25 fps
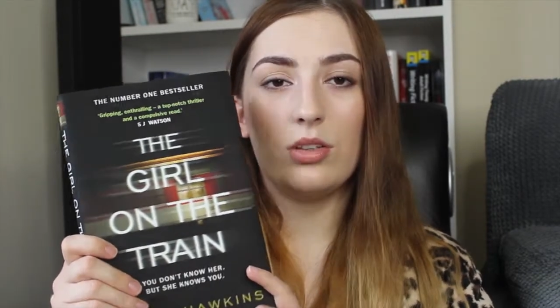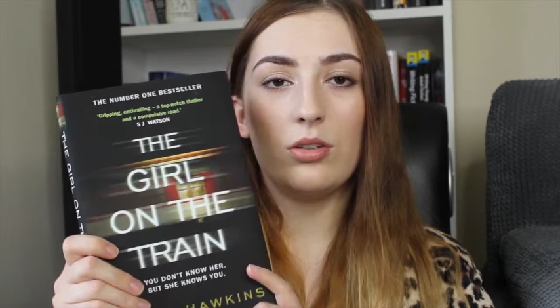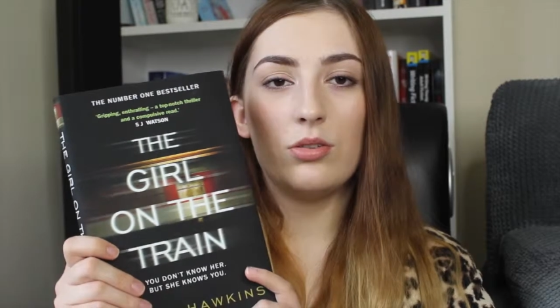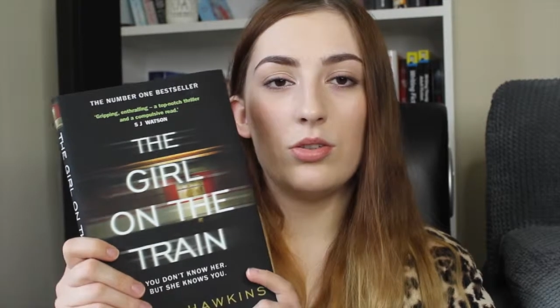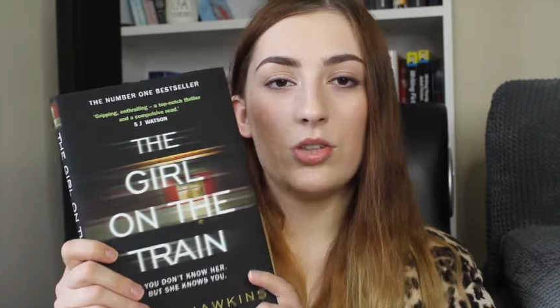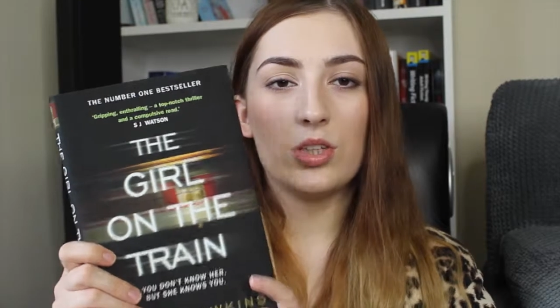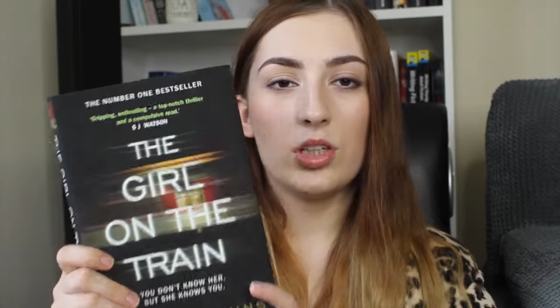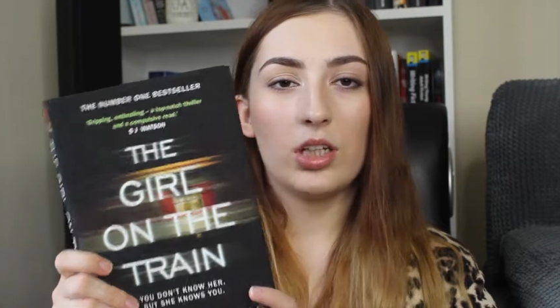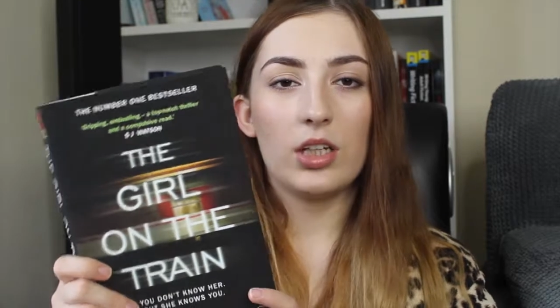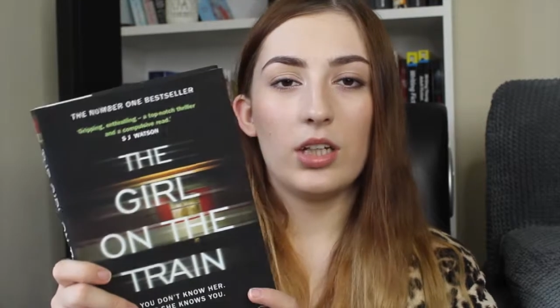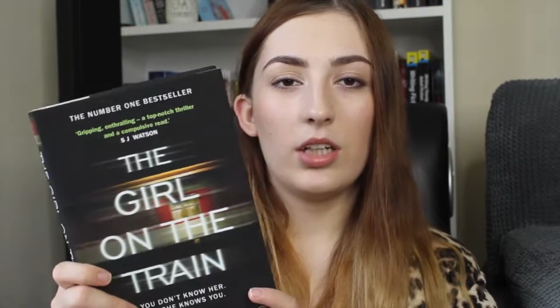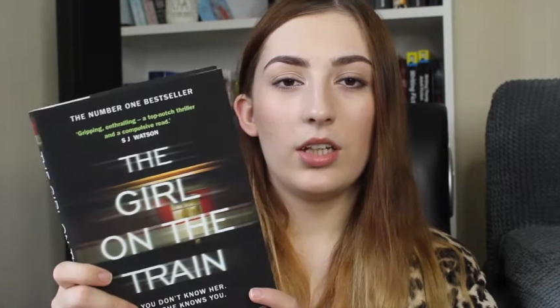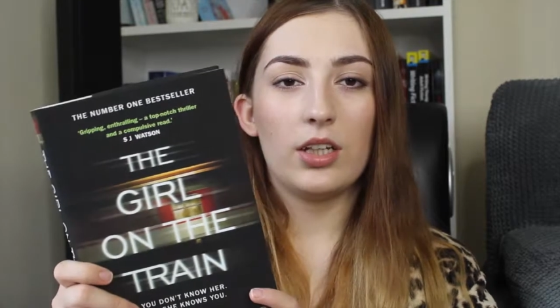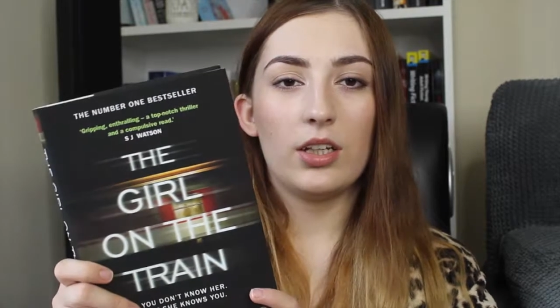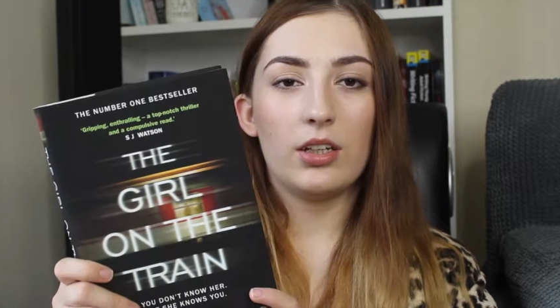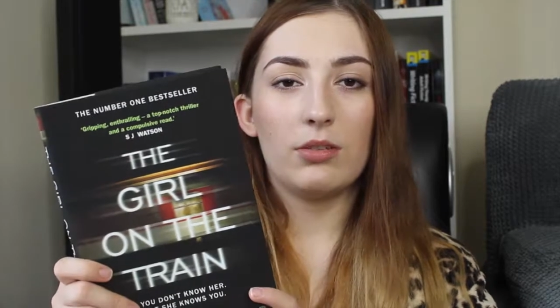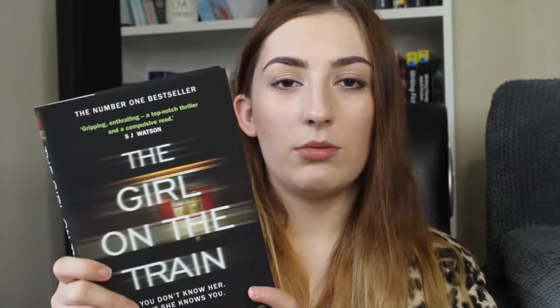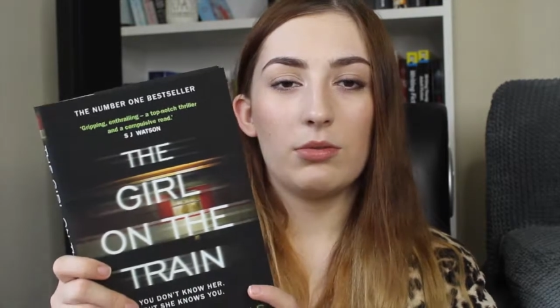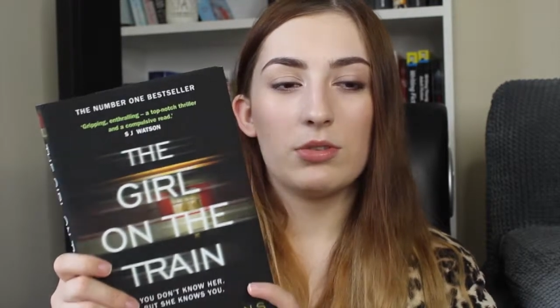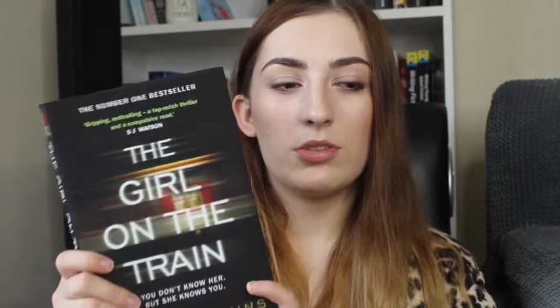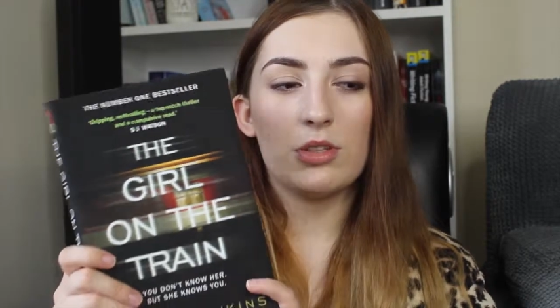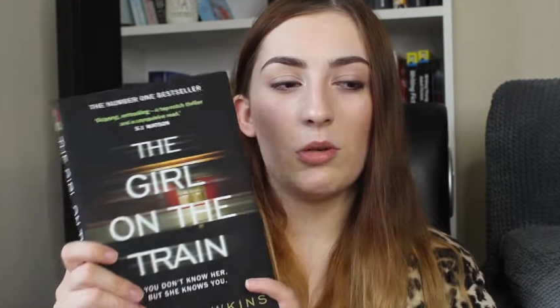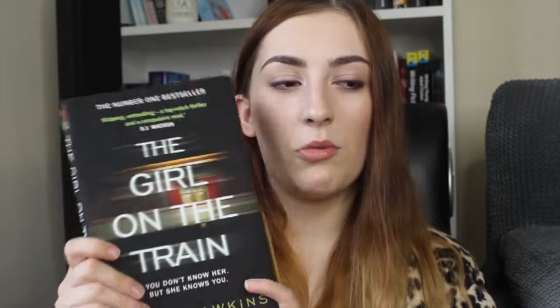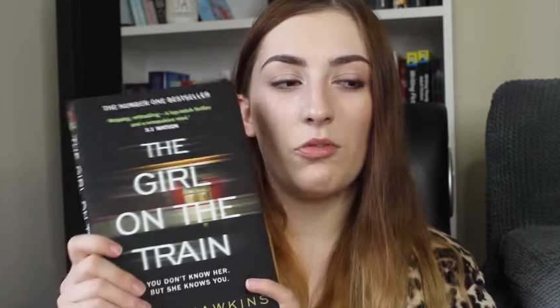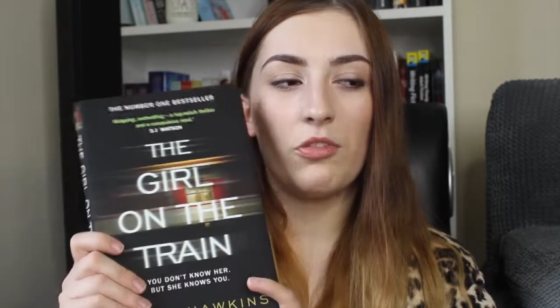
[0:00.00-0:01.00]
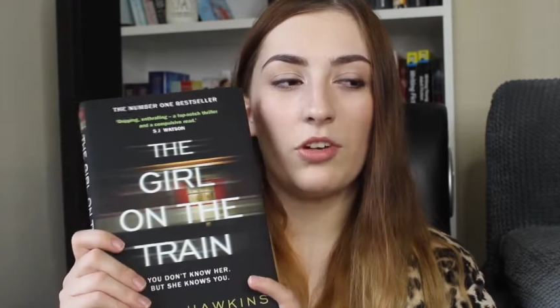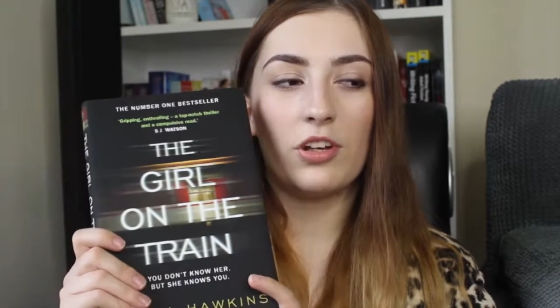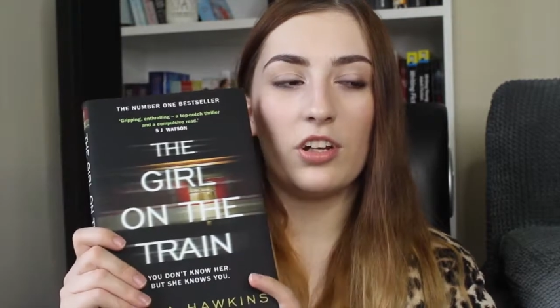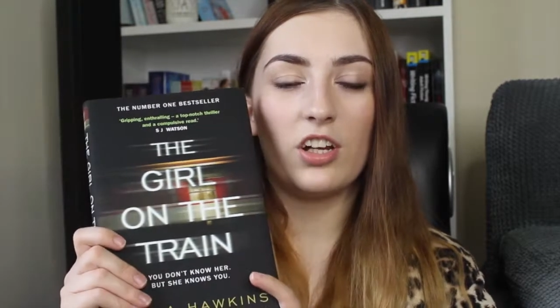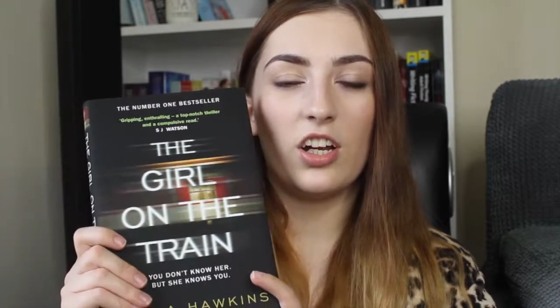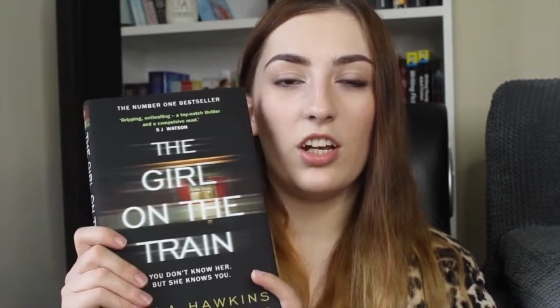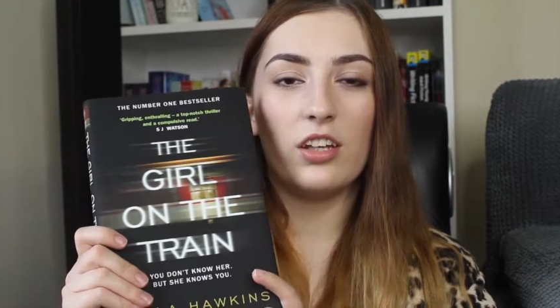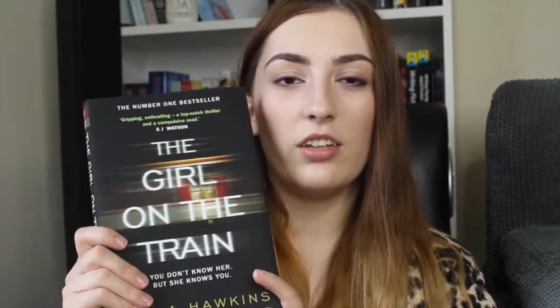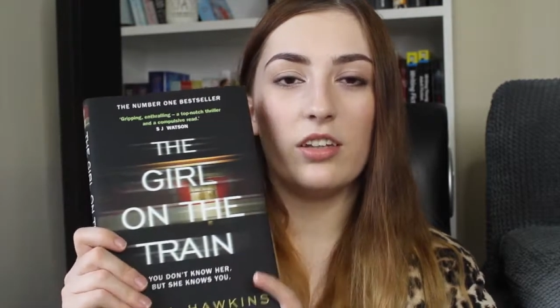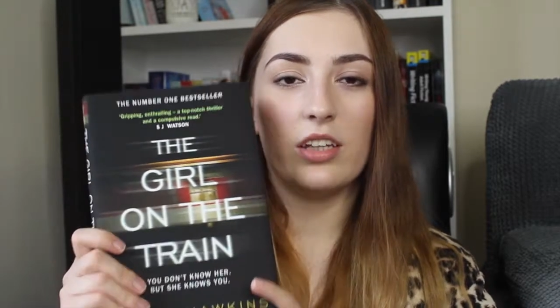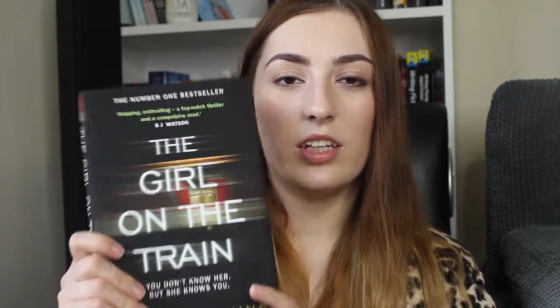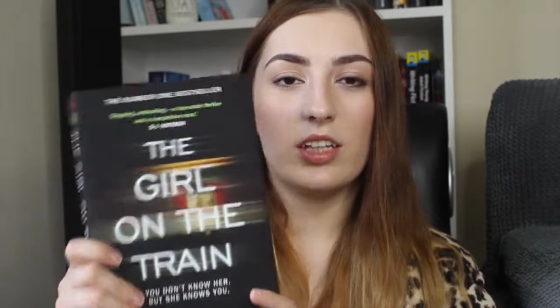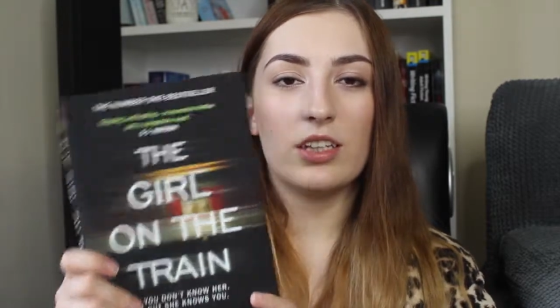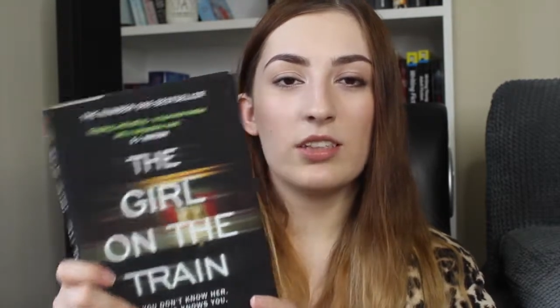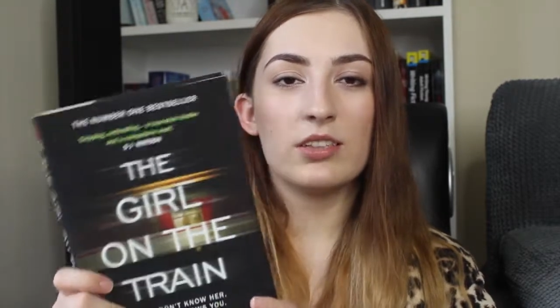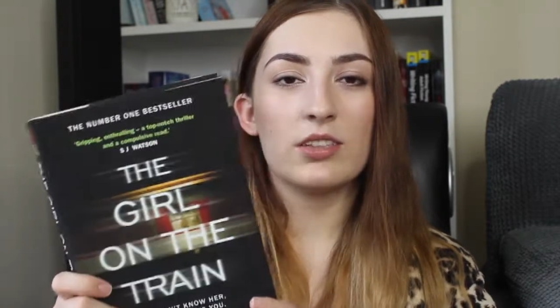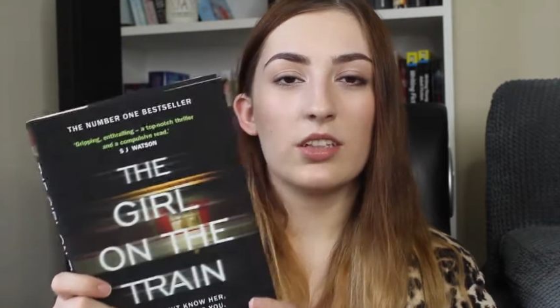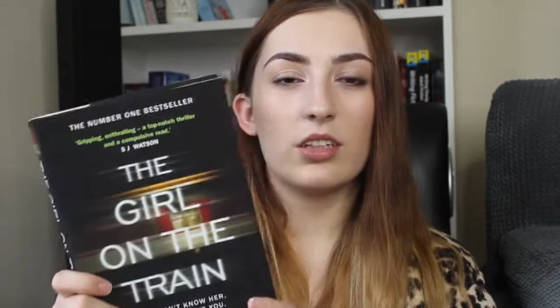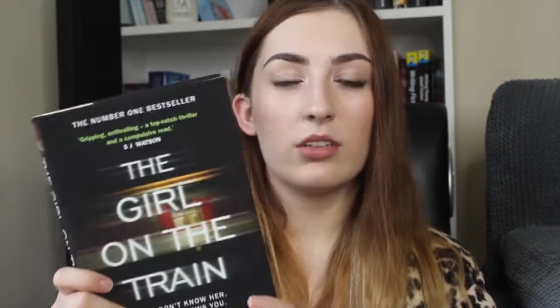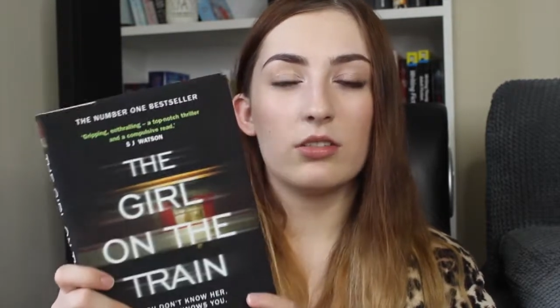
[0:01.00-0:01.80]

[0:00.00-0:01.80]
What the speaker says: Usually with something like this